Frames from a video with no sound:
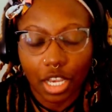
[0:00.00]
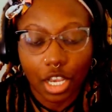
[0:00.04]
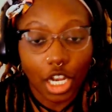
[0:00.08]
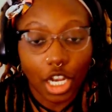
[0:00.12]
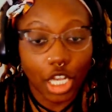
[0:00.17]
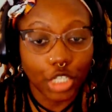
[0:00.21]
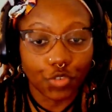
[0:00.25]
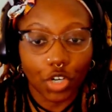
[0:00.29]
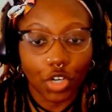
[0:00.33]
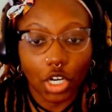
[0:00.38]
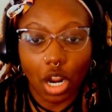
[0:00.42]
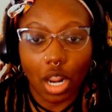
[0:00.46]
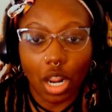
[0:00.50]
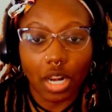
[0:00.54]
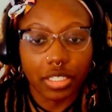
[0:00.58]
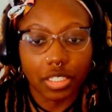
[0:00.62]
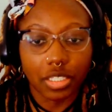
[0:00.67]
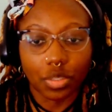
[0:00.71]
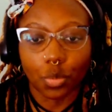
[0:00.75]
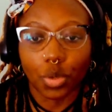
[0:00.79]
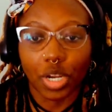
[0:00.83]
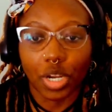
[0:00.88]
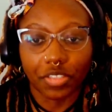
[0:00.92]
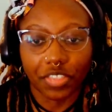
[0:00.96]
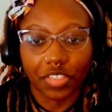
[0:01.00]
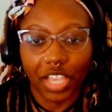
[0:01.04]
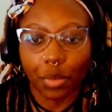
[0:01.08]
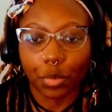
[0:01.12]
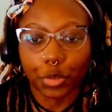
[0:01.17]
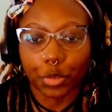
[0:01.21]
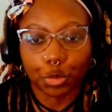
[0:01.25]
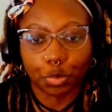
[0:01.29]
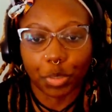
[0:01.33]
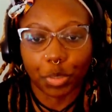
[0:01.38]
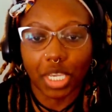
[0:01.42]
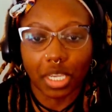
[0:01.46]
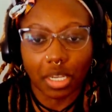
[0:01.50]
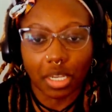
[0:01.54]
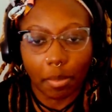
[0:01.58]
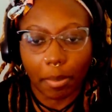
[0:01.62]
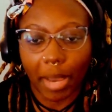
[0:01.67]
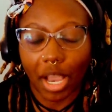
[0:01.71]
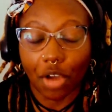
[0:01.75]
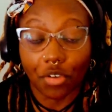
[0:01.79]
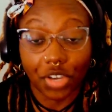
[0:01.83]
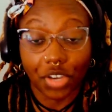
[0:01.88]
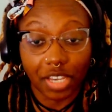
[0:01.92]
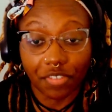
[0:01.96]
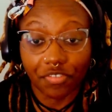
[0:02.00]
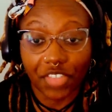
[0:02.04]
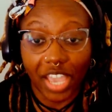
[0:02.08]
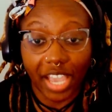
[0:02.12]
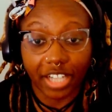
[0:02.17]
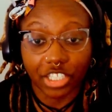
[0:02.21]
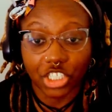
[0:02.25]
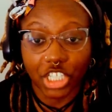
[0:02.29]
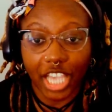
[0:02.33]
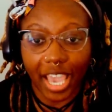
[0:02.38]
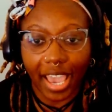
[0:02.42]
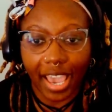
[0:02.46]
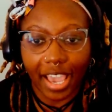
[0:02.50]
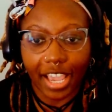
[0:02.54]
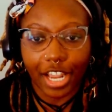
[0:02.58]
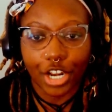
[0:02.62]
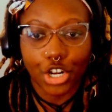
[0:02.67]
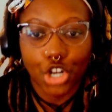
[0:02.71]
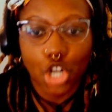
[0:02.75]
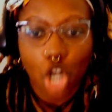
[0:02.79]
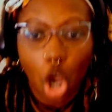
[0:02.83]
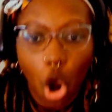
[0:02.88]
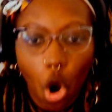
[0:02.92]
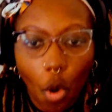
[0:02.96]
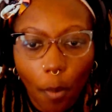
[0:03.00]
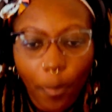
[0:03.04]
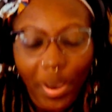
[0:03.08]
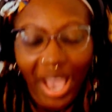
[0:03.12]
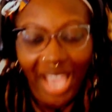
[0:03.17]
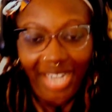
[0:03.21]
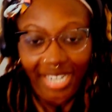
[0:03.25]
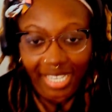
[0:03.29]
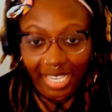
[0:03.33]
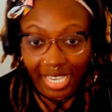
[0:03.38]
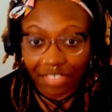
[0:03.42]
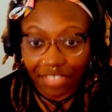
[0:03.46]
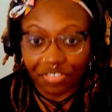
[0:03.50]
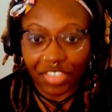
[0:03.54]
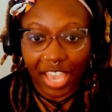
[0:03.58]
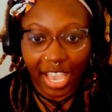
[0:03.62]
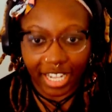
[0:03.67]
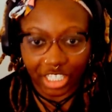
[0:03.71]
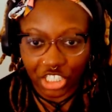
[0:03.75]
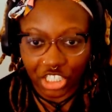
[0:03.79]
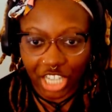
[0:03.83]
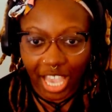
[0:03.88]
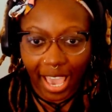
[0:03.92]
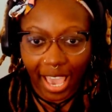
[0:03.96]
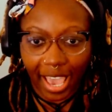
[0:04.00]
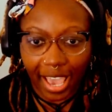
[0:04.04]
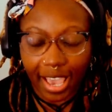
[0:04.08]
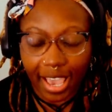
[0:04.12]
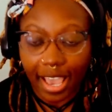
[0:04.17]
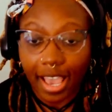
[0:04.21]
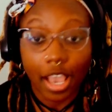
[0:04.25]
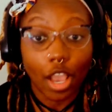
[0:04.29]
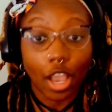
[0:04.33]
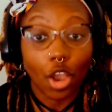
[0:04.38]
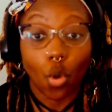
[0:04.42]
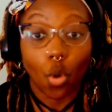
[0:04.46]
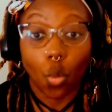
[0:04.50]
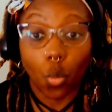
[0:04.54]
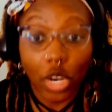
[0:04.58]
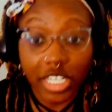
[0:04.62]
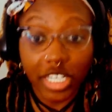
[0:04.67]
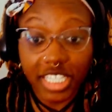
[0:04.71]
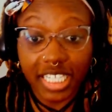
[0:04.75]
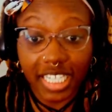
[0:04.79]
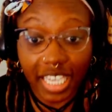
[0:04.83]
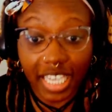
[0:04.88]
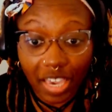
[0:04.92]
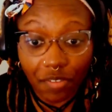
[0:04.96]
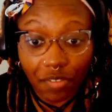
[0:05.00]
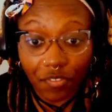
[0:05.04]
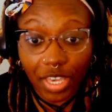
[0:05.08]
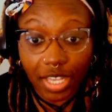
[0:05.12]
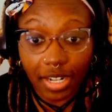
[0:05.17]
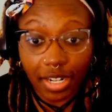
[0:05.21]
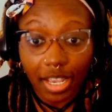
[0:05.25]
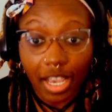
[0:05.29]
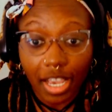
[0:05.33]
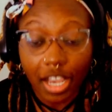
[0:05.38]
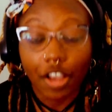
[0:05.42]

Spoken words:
Because regardless of what they were speaking about in that chat, nobody in that chat was given